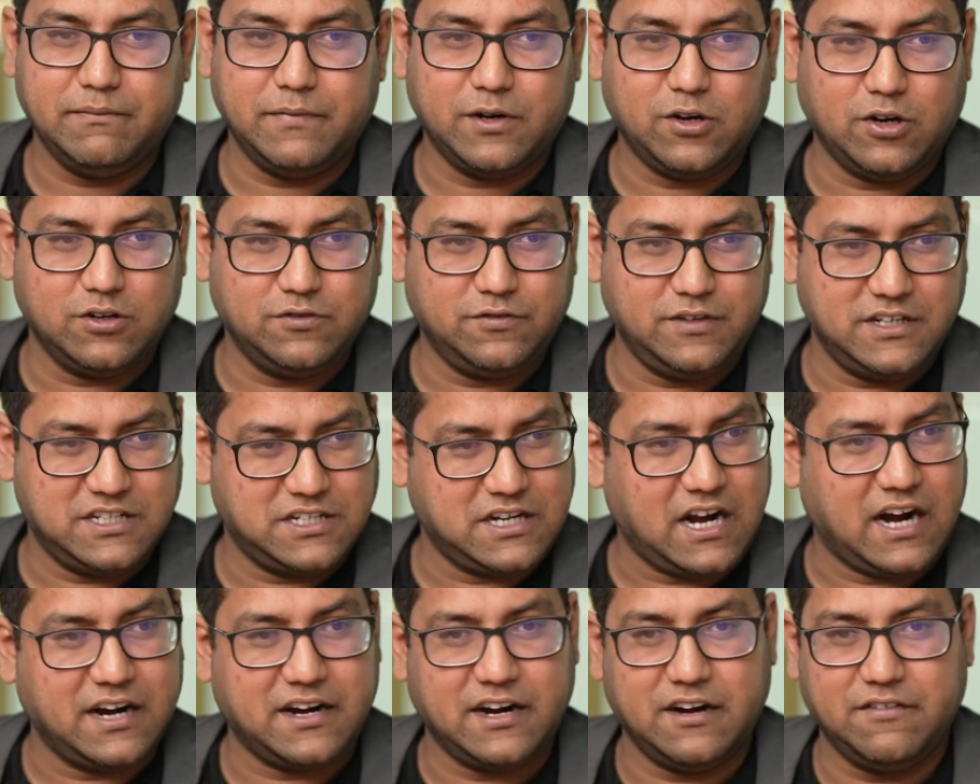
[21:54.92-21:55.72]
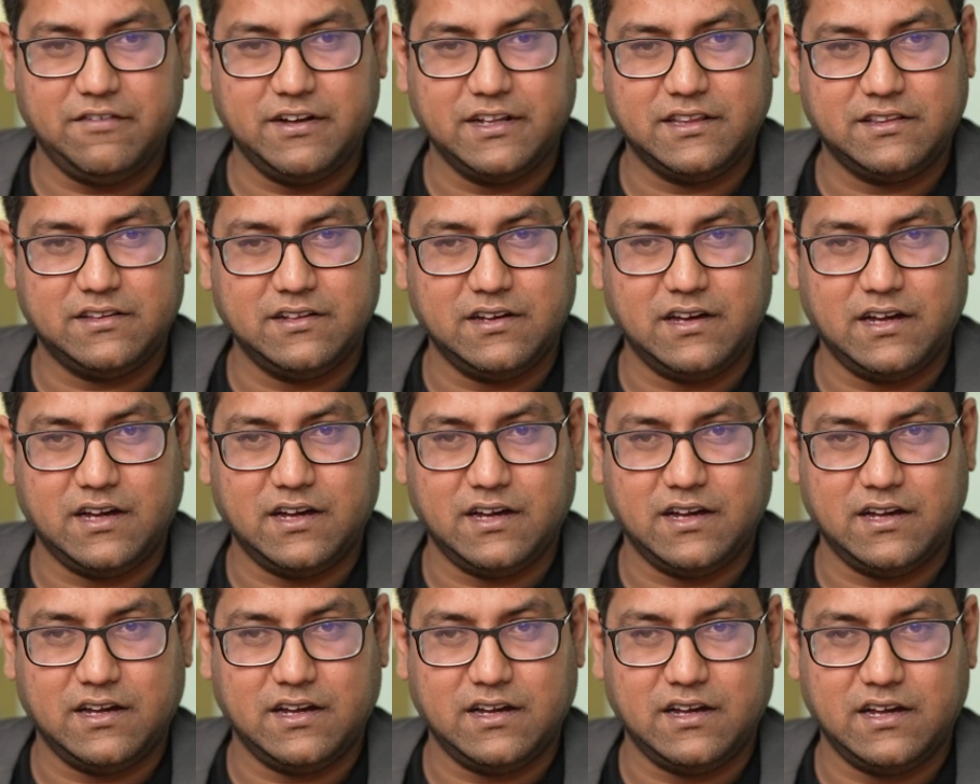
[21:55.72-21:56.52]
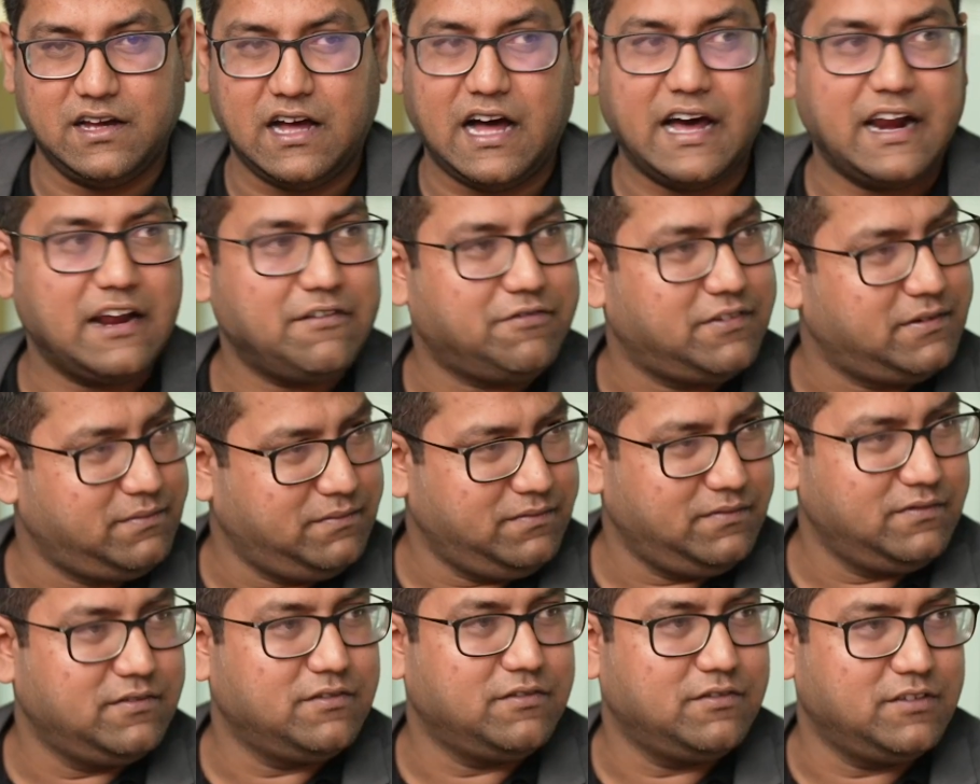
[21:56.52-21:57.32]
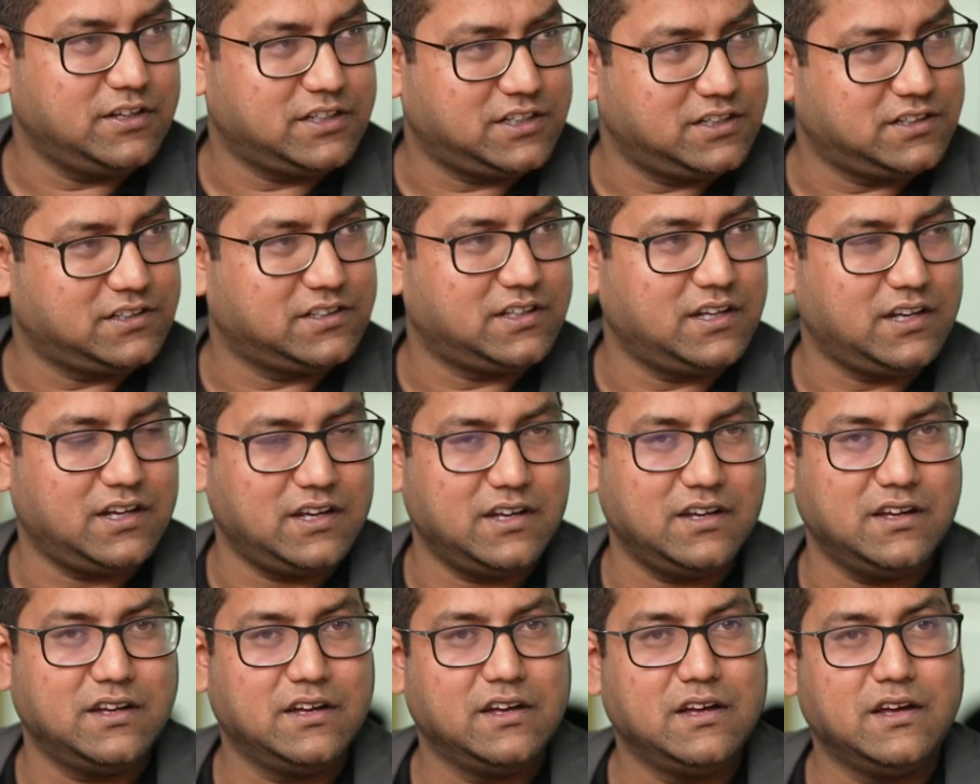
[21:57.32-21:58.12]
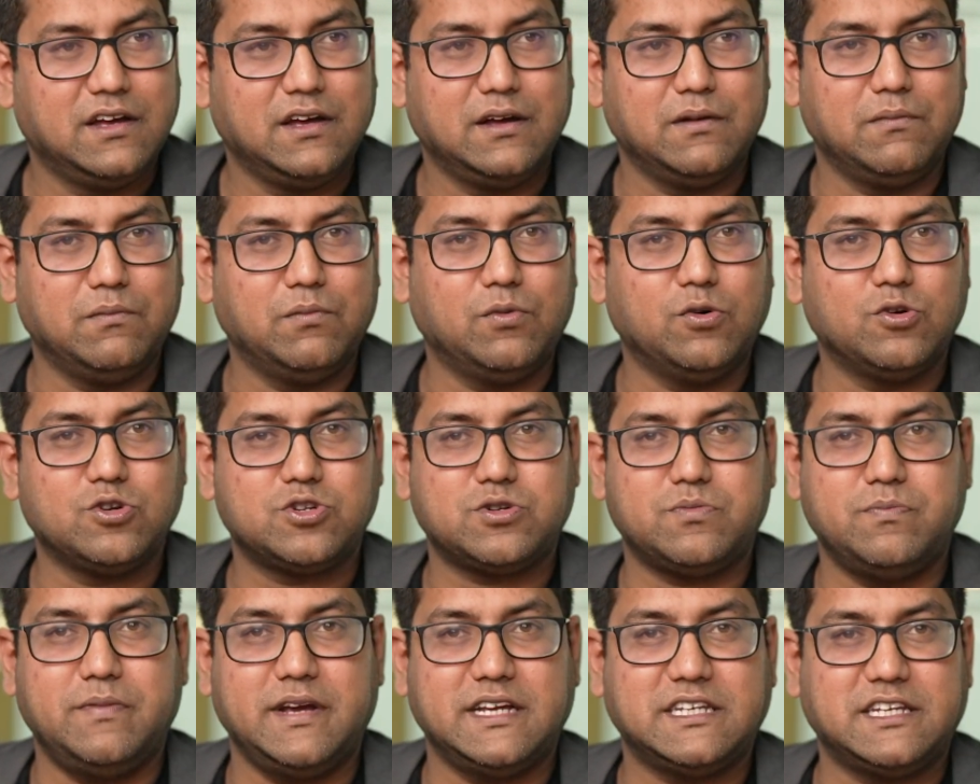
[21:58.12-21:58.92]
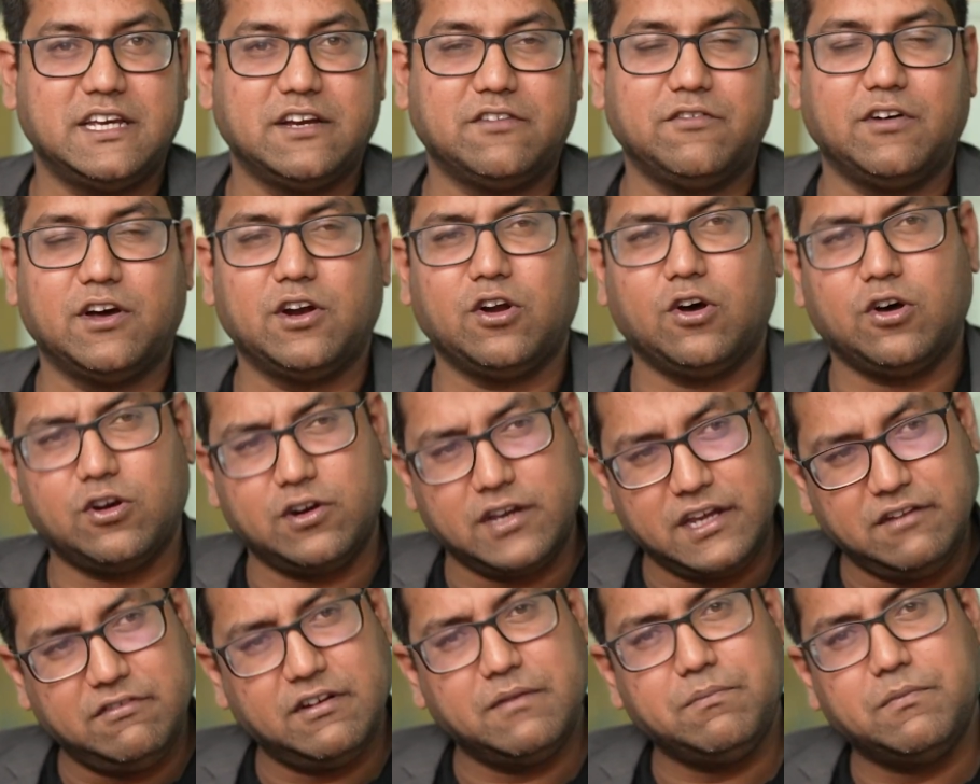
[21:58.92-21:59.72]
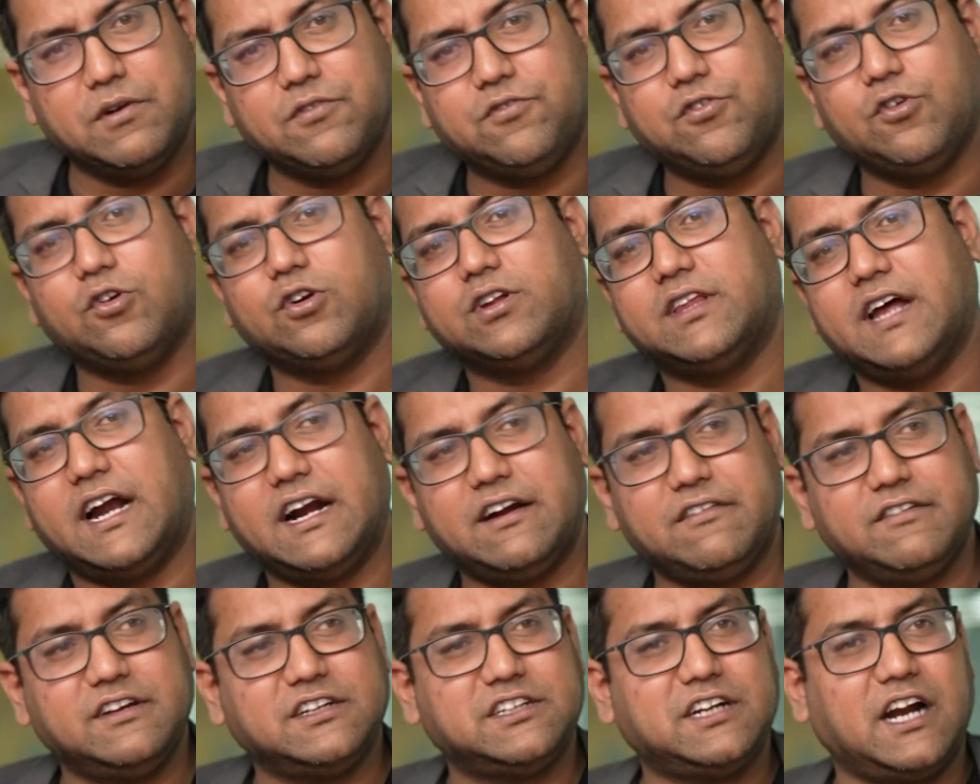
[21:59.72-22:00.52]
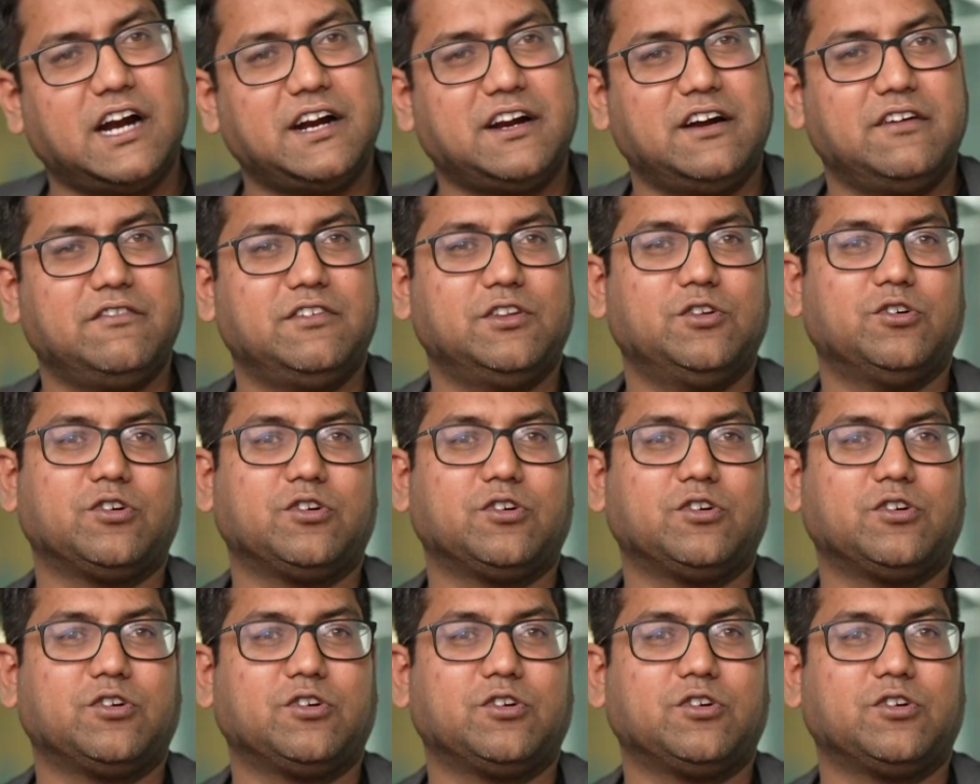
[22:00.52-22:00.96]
because we started with RFM, which is most basic one, or even before that we started with